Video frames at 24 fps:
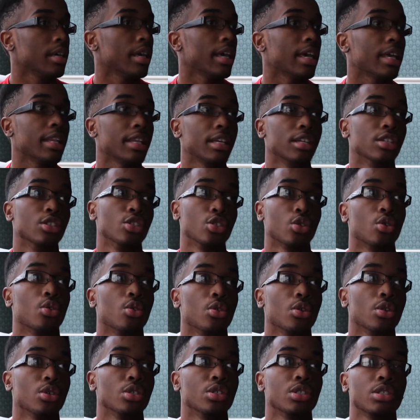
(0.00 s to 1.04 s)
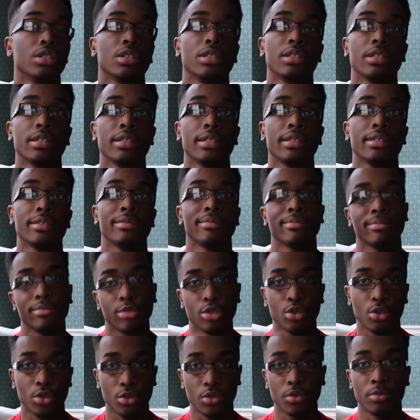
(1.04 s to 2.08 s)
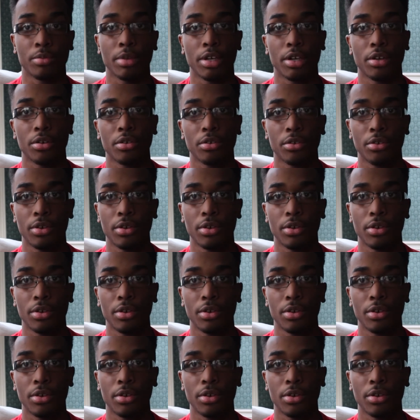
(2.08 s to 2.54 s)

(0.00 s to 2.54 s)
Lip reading: And then George Romero,